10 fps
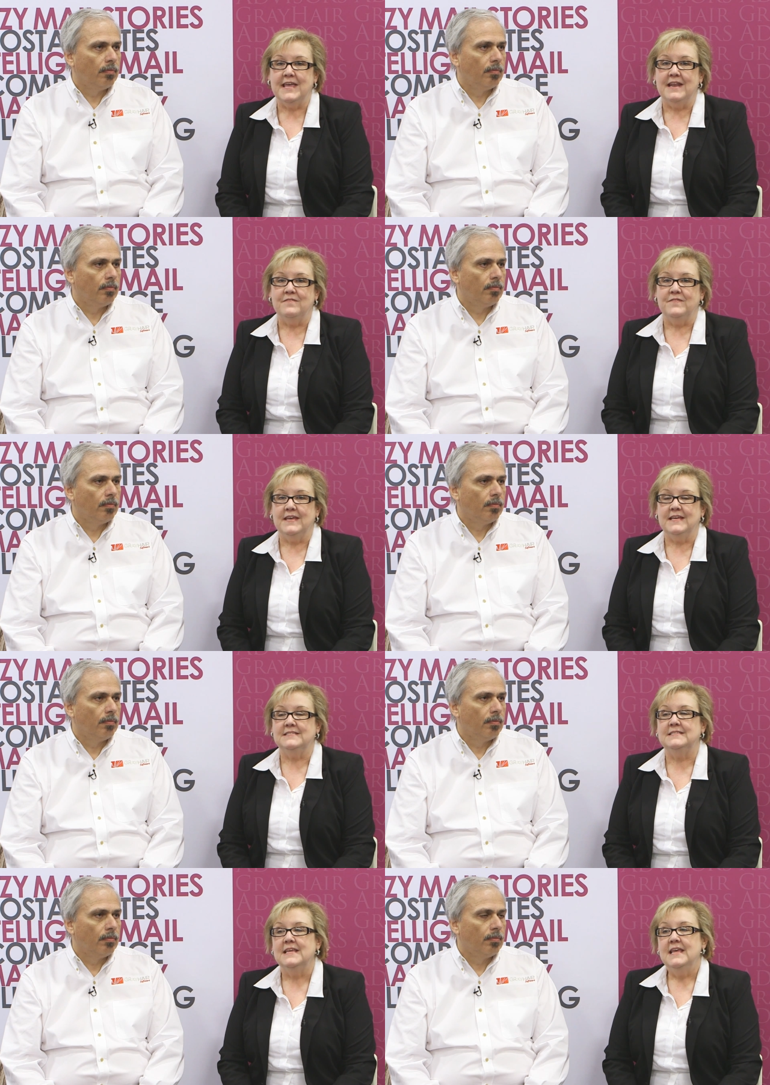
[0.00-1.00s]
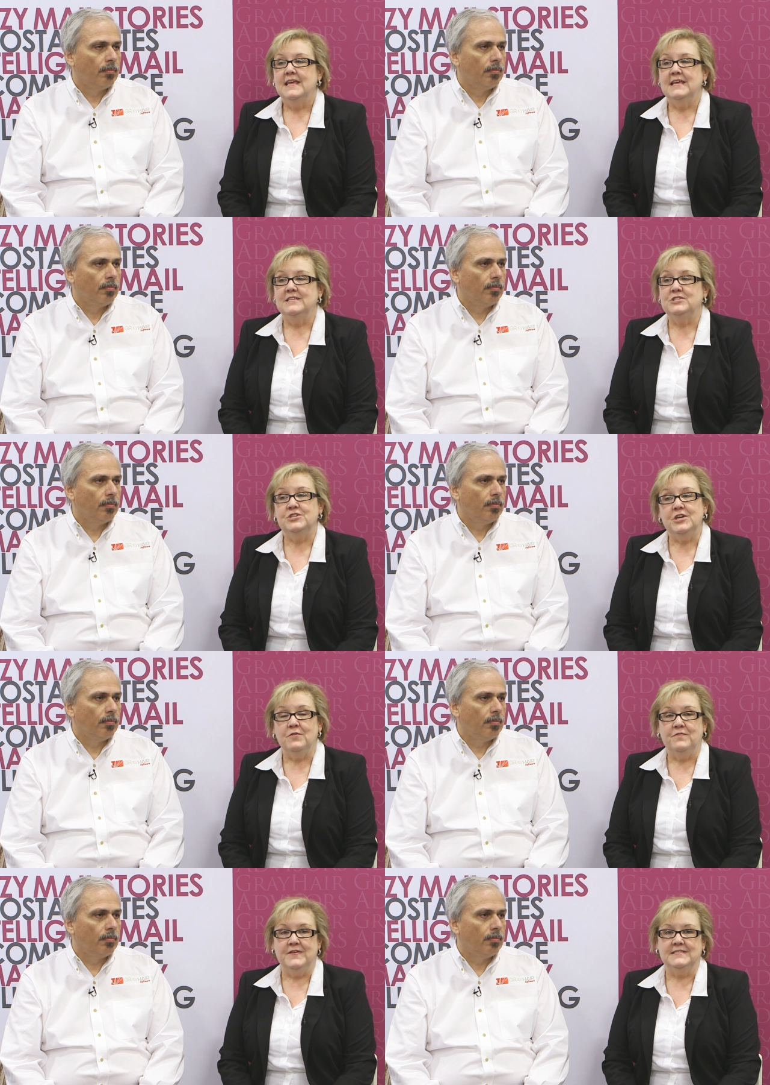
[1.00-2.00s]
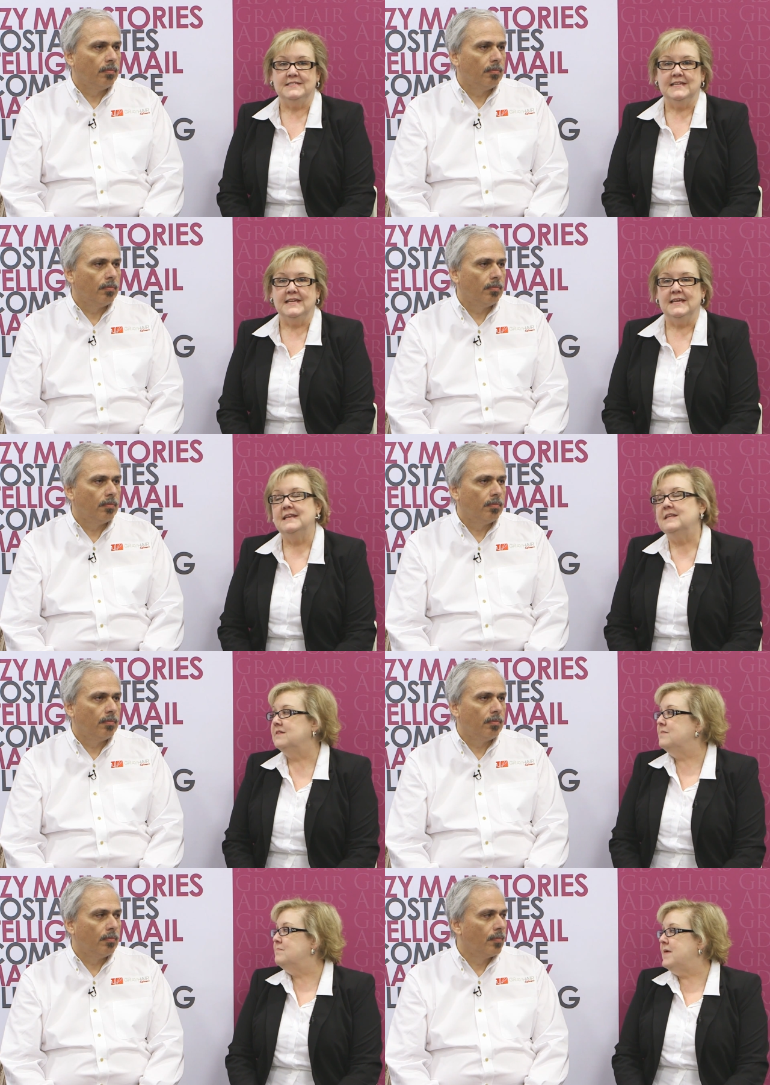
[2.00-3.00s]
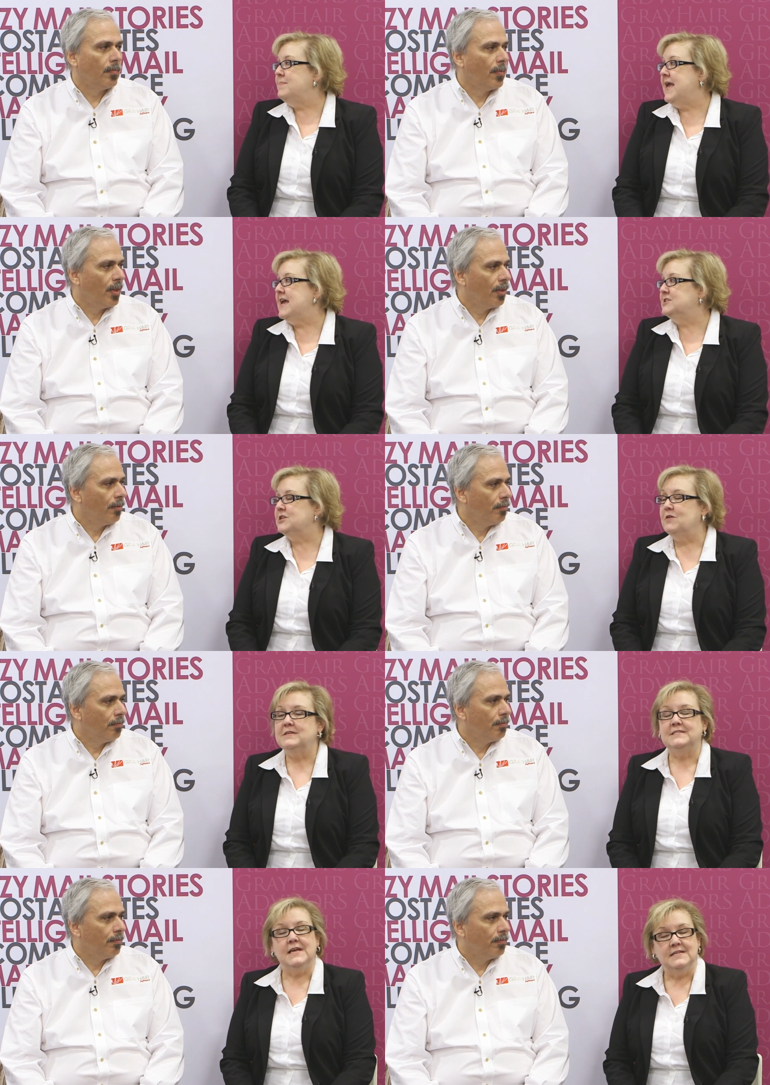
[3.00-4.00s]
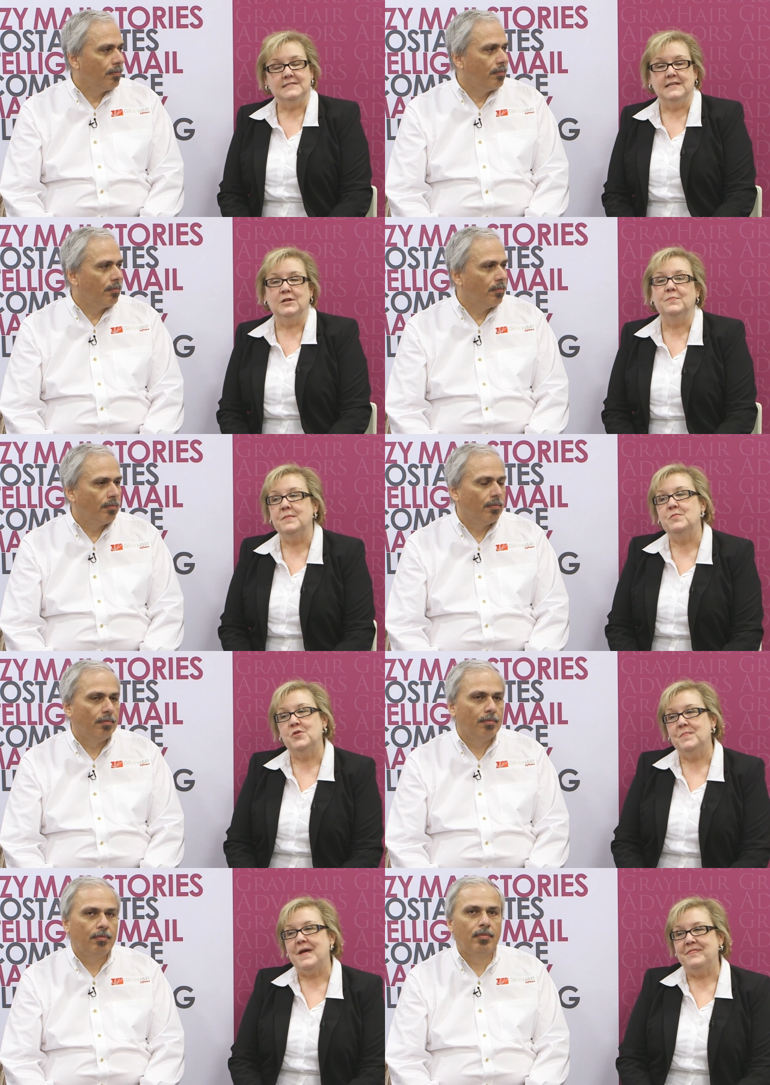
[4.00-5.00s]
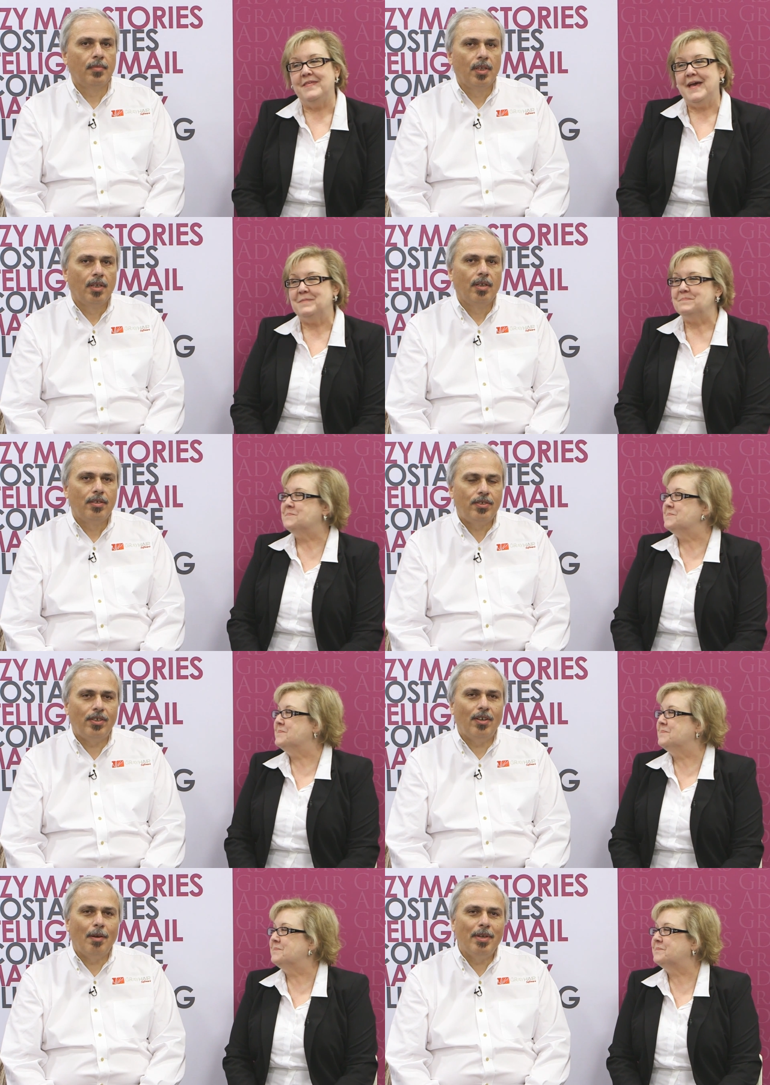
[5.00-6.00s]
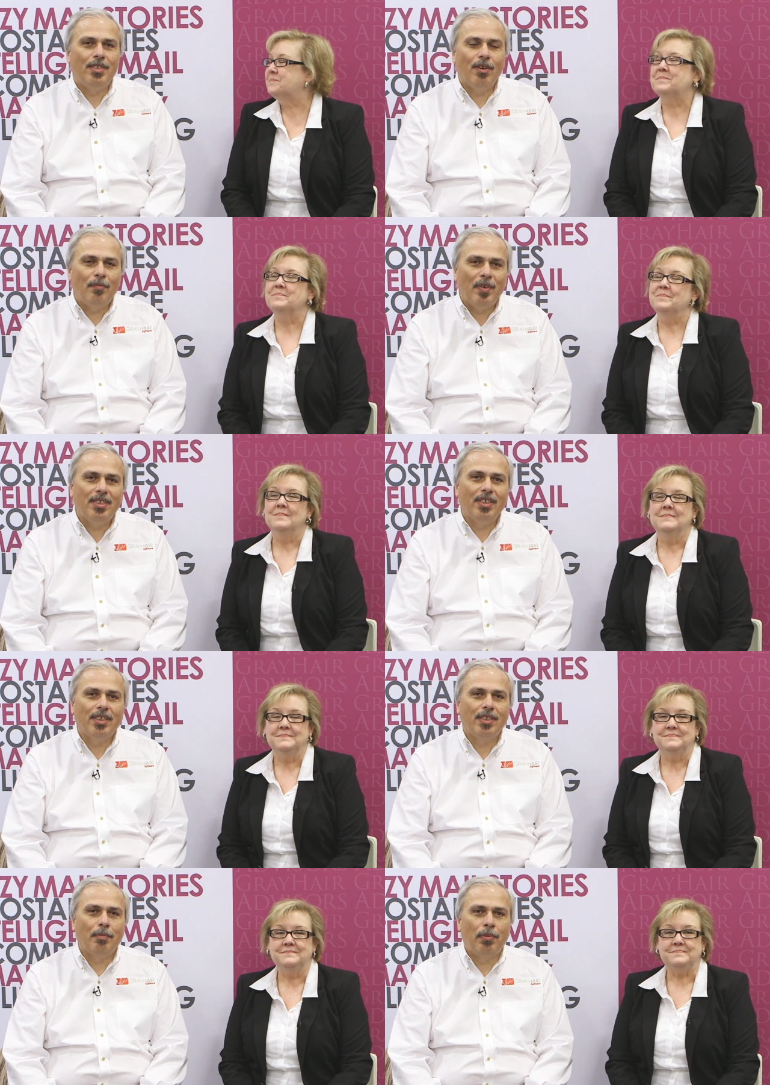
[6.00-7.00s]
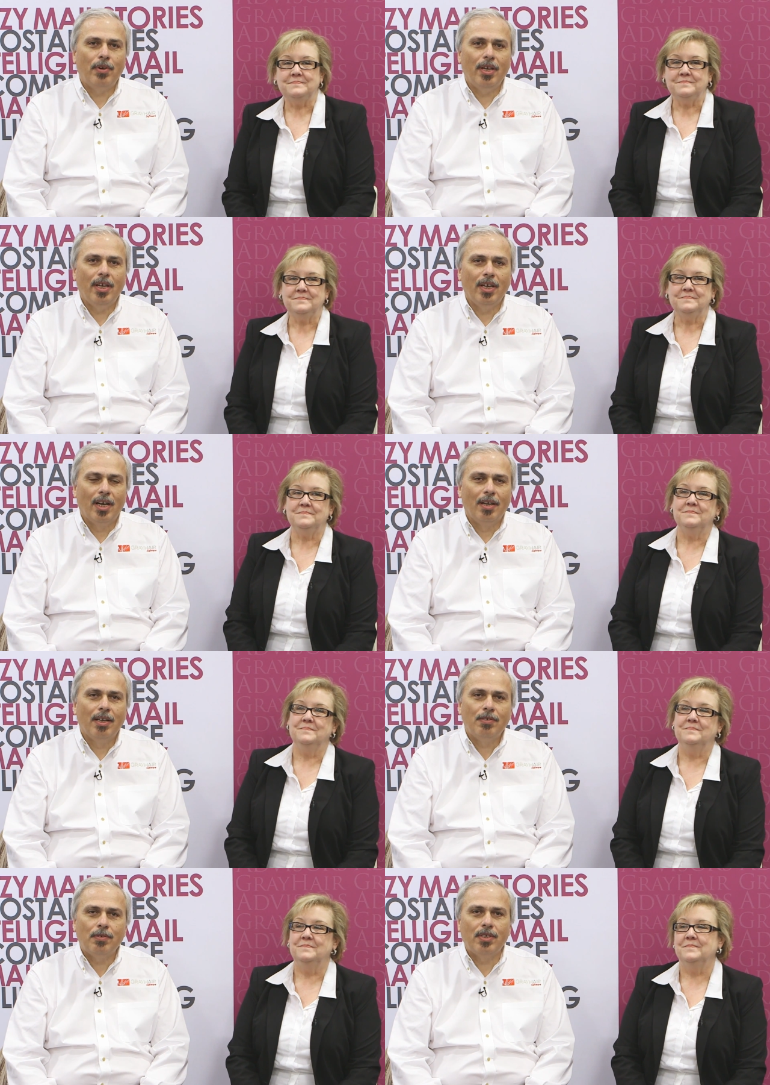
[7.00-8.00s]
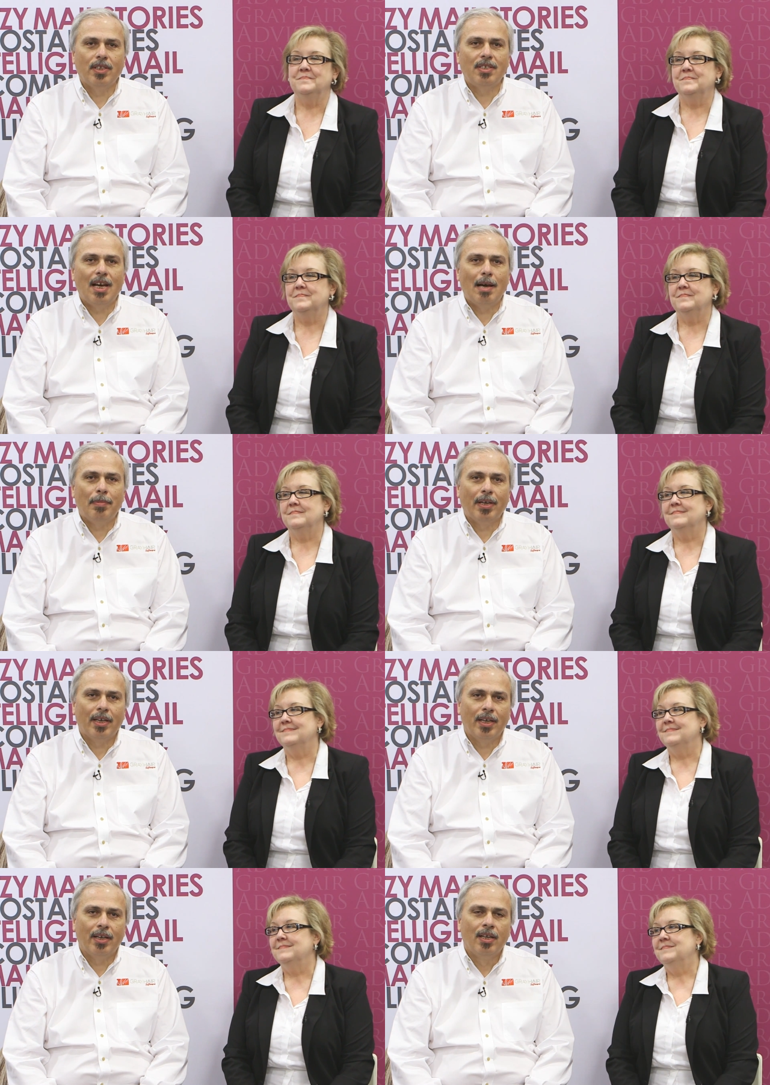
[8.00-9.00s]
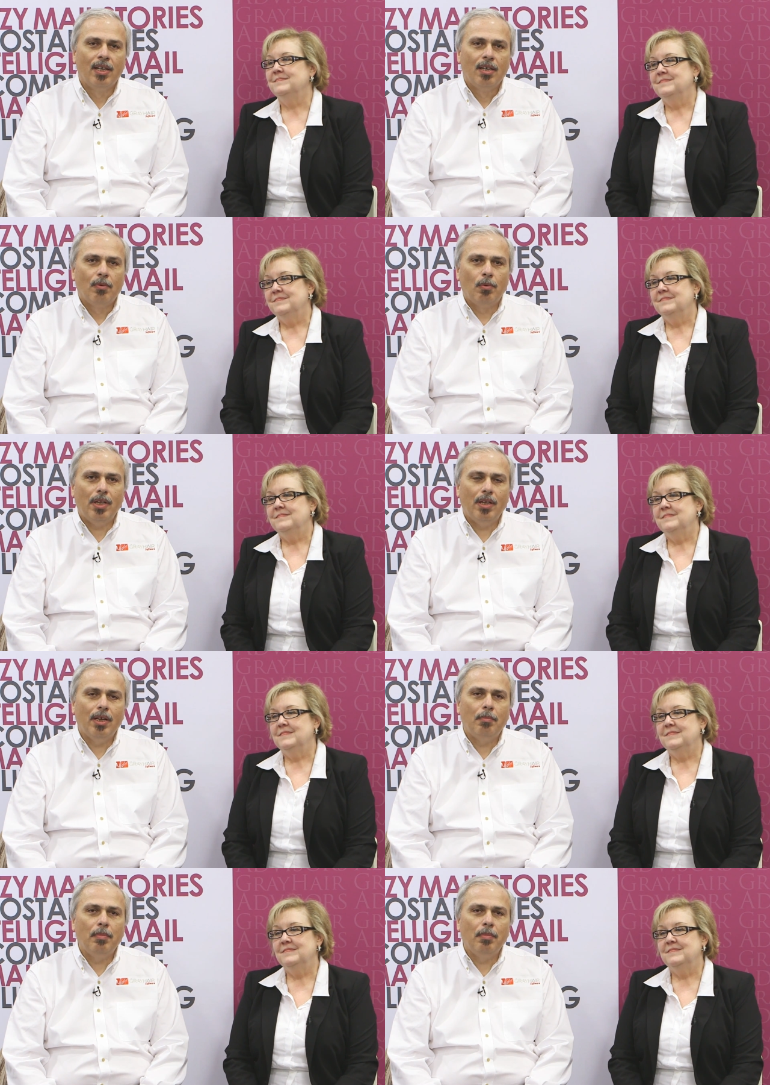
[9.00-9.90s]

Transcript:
Speaker 1: scan events is geofencing. And Angelo can tell us a little bit more about that.
Speaker 2: Sure. I mean, geofencing is a pretty uh, interesting topic. And what it